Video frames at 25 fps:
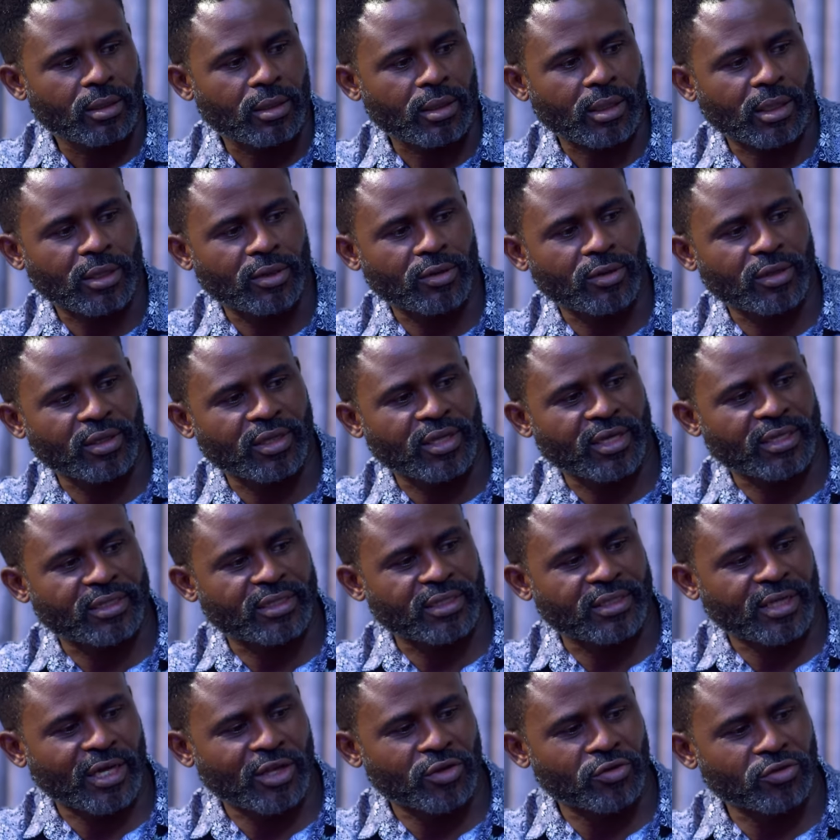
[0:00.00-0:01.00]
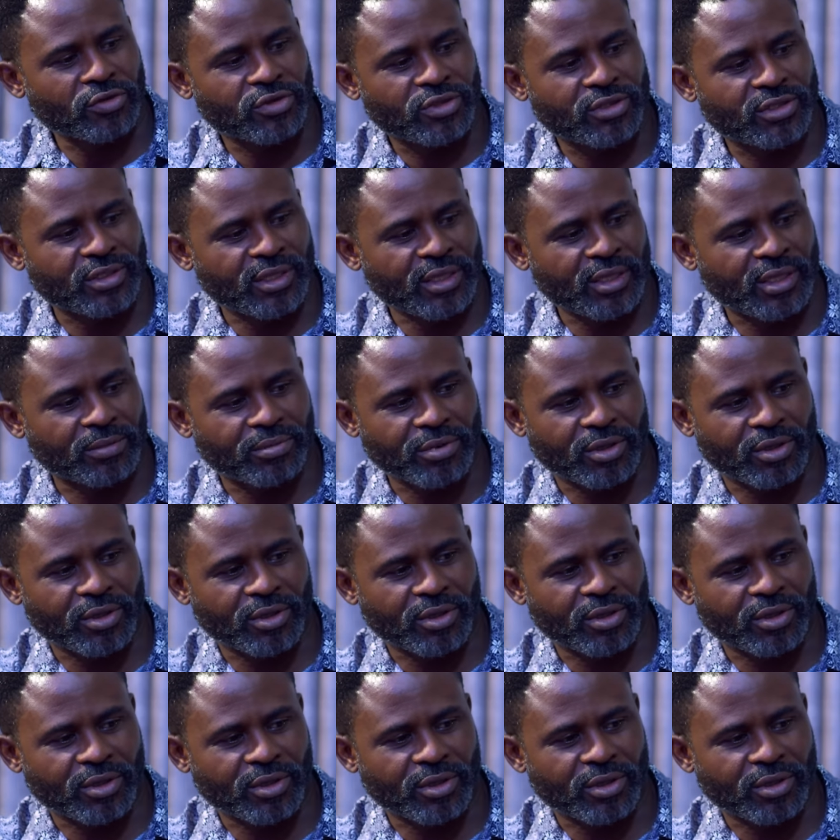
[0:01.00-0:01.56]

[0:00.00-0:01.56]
I don't get it. Are you sick?